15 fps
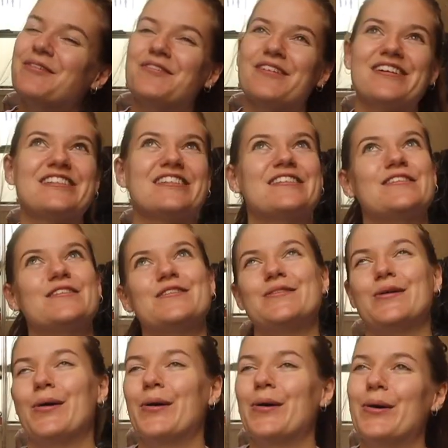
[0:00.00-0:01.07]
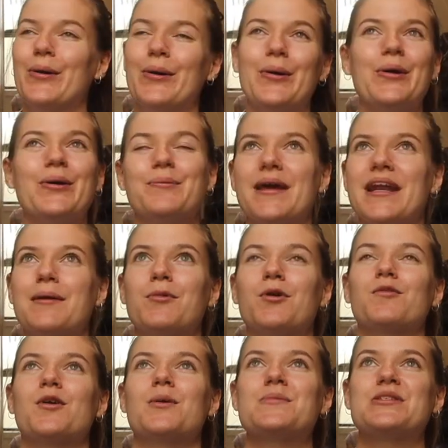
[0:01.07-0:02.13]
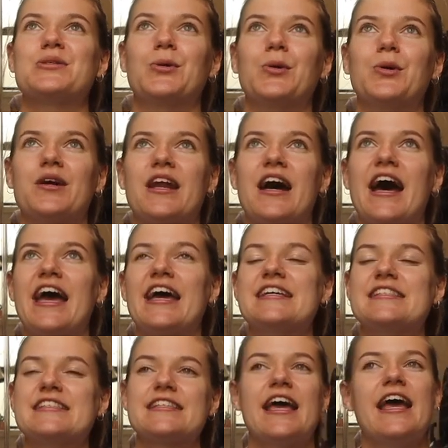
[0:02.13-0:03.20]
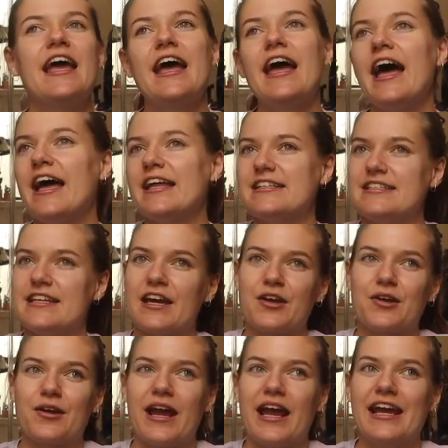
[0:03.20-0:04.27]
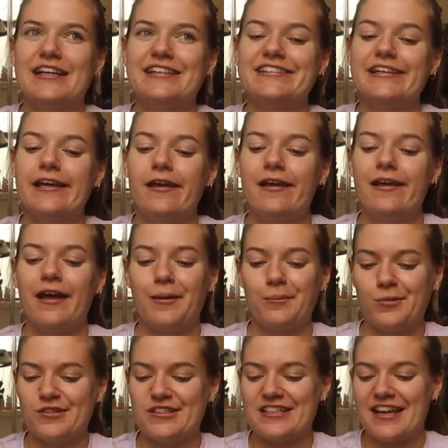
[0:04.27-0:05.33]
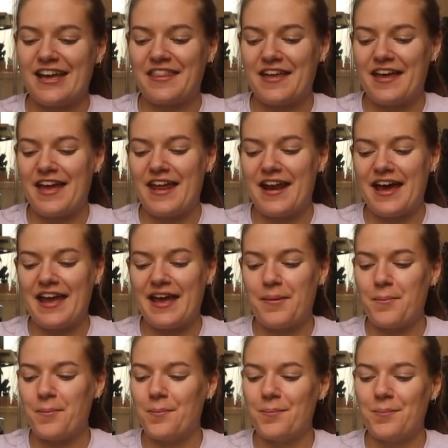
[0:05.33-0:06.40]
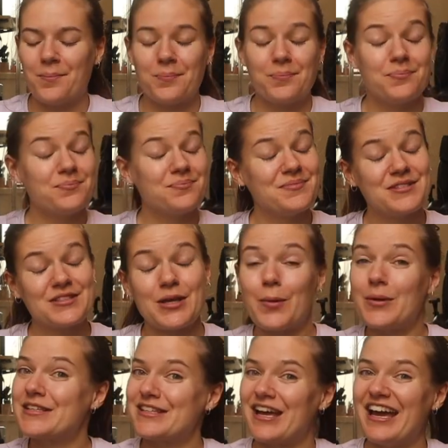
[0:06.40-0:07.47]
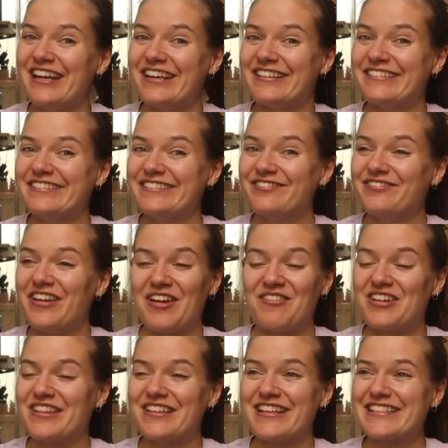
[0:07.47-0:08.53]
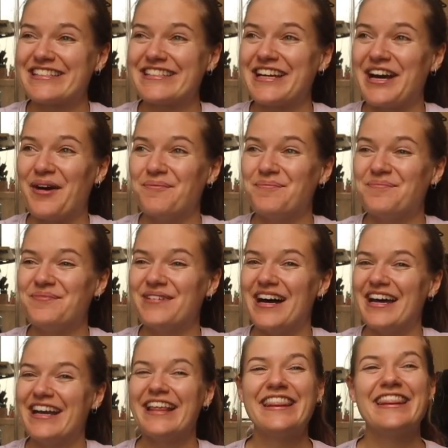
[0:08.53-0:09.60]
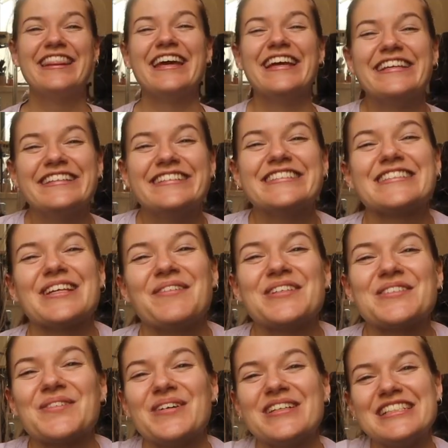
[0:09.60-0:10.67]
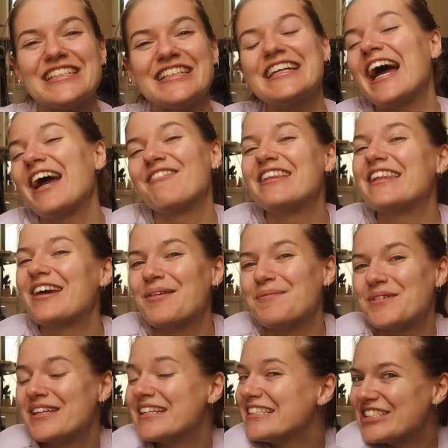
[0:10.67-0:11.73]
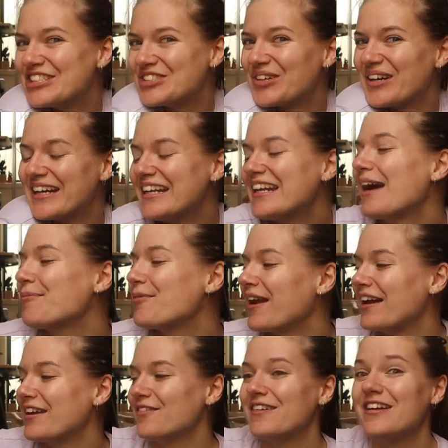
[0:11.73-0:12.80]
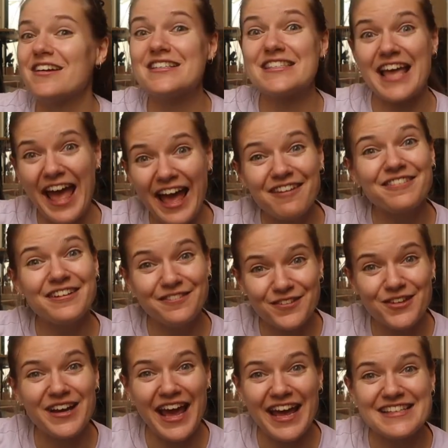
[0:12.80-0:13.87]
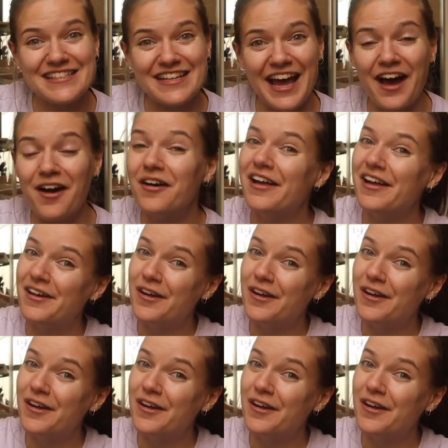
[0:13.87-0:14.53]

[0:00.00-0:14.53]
We've got so many more rooms to organize and decorate and put together, and I am so excited for everything that's to come. But thank you so much for watching. I really hope you enjoyed it. I put out new videos every few days now.